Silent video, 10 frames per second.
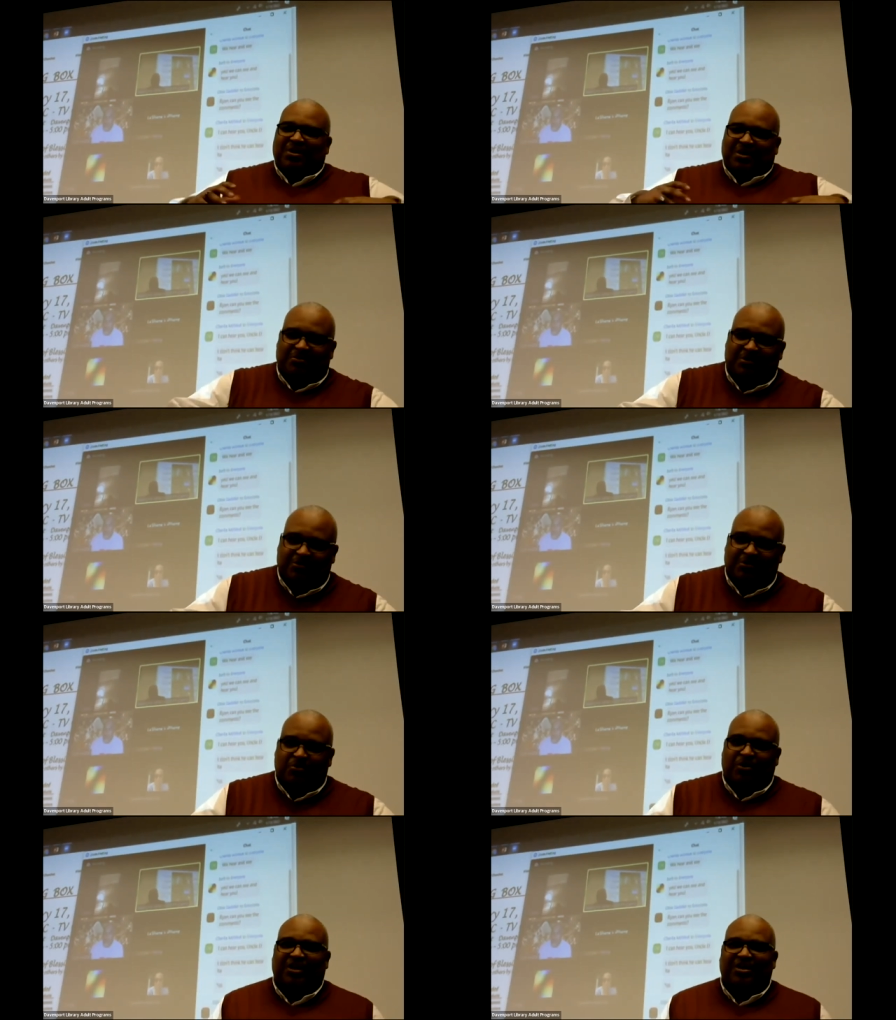
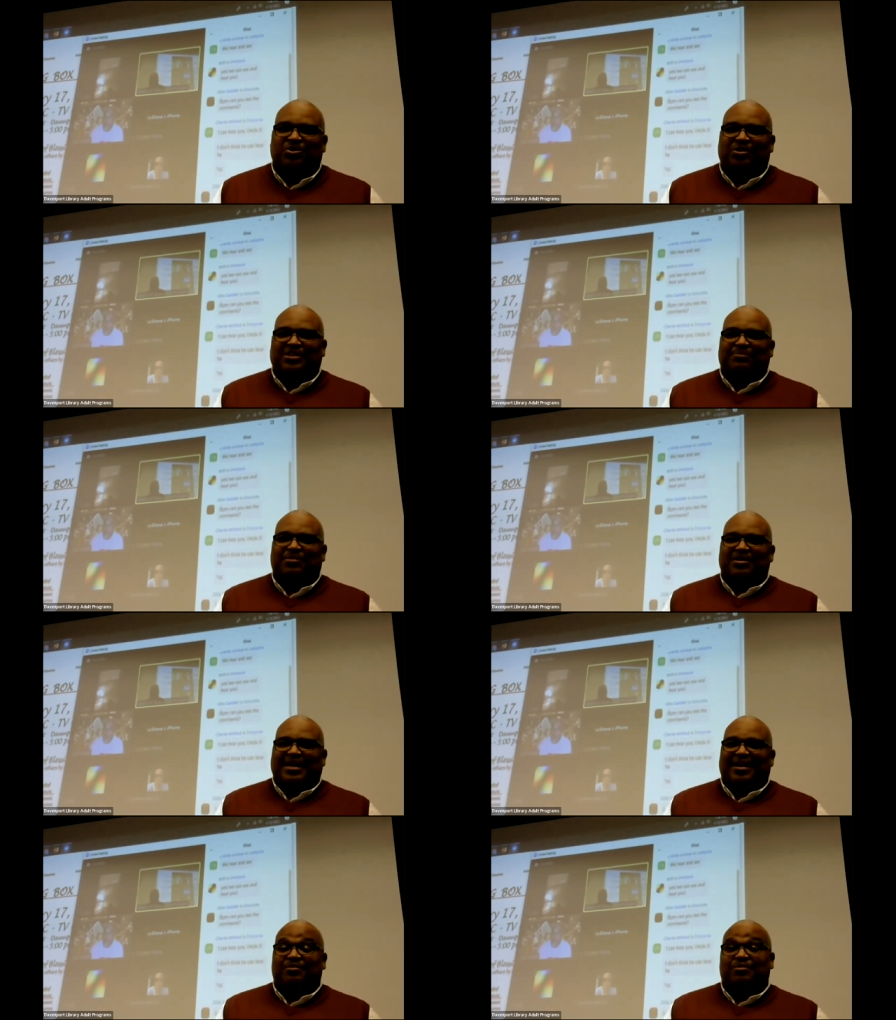we're working towards
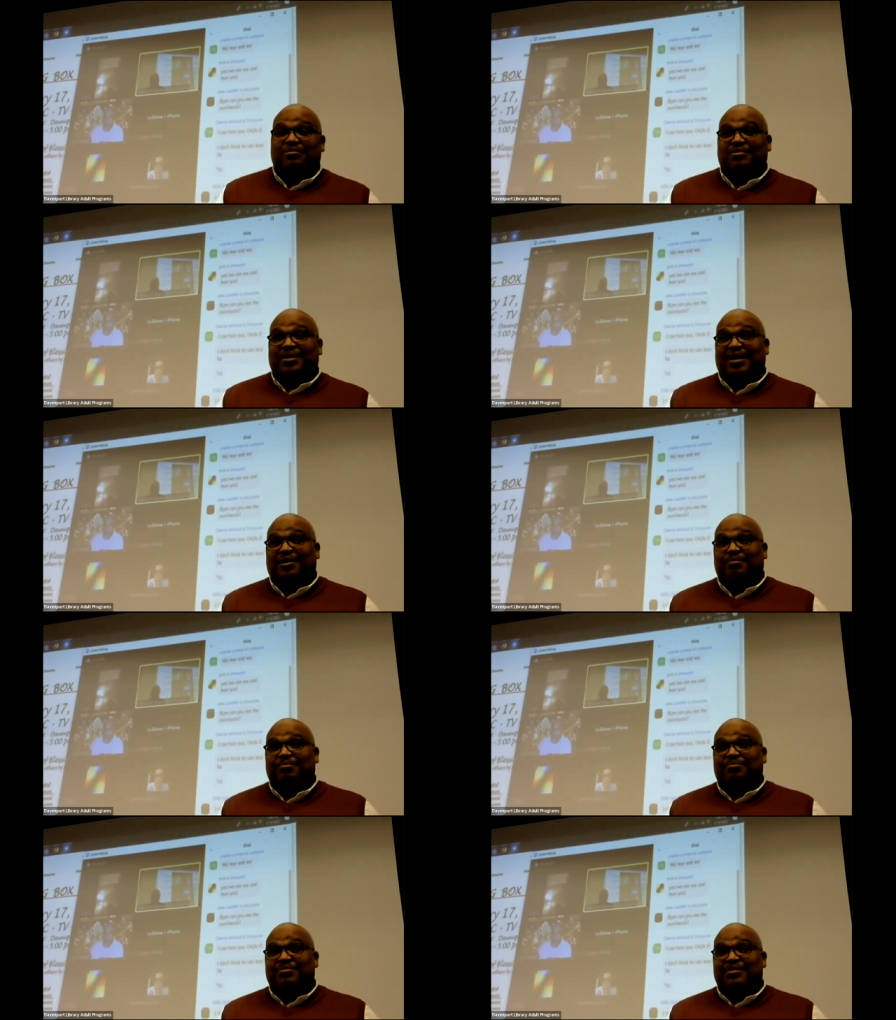something that
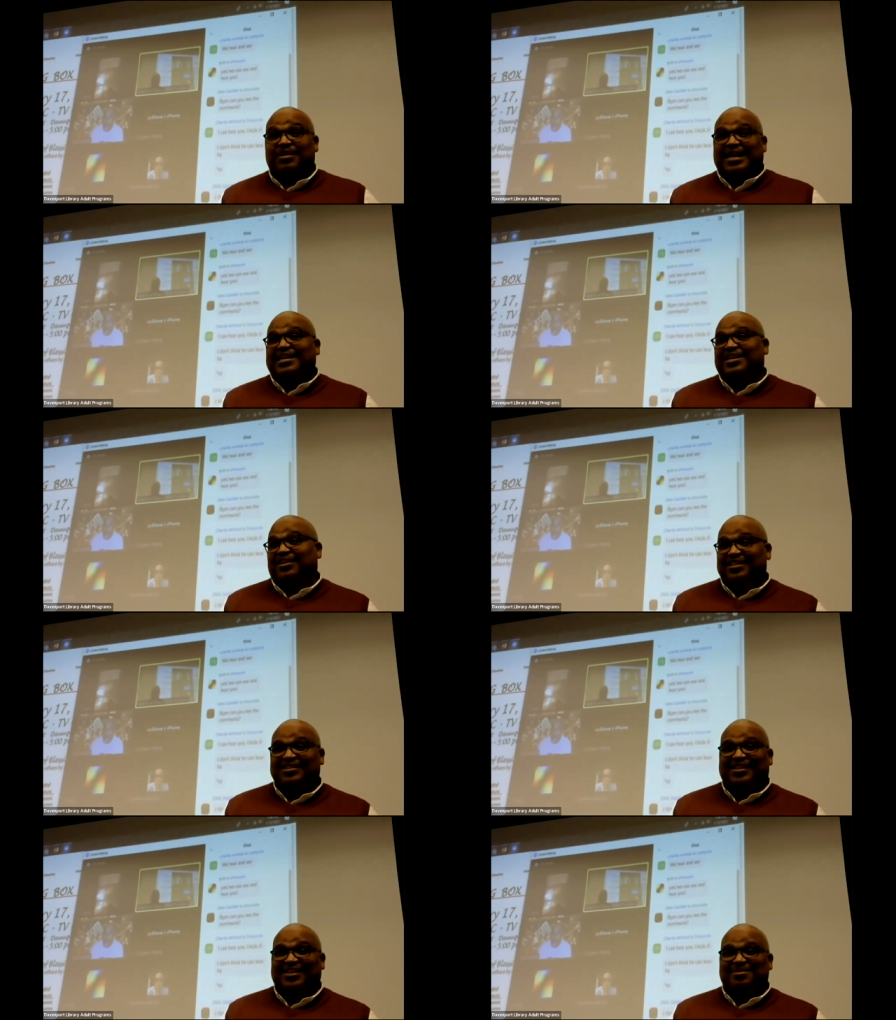is
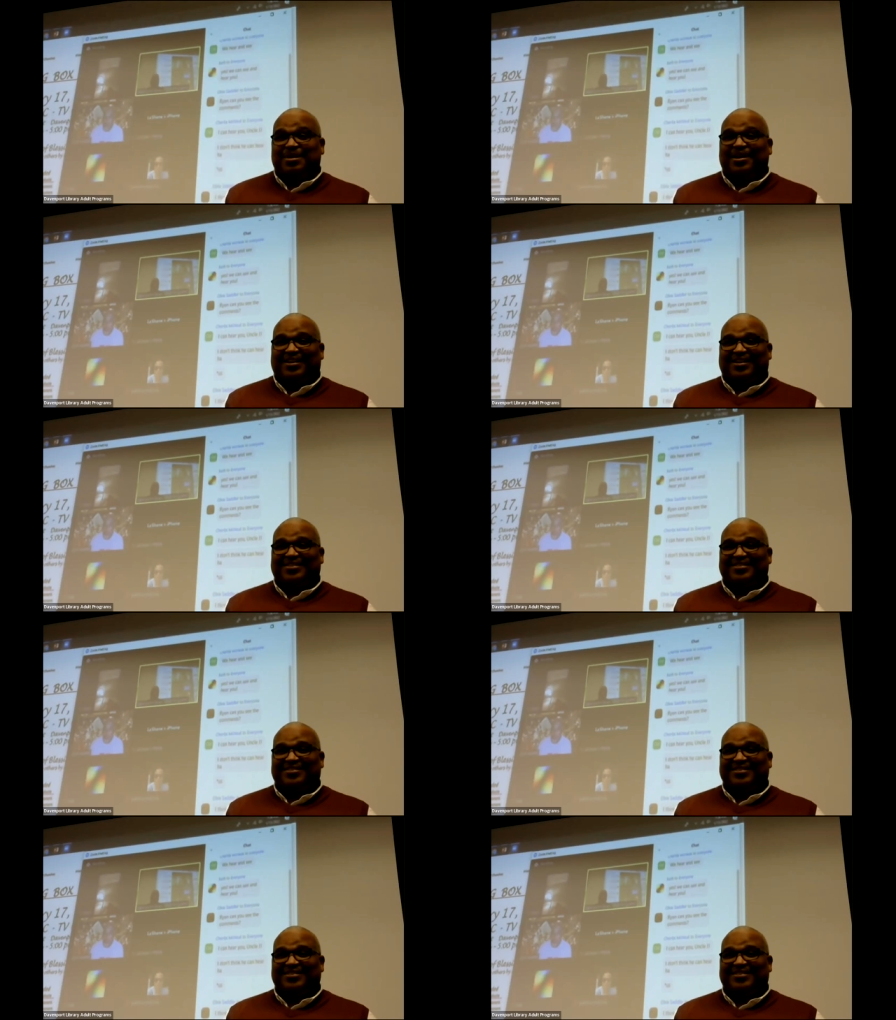idealistic in America.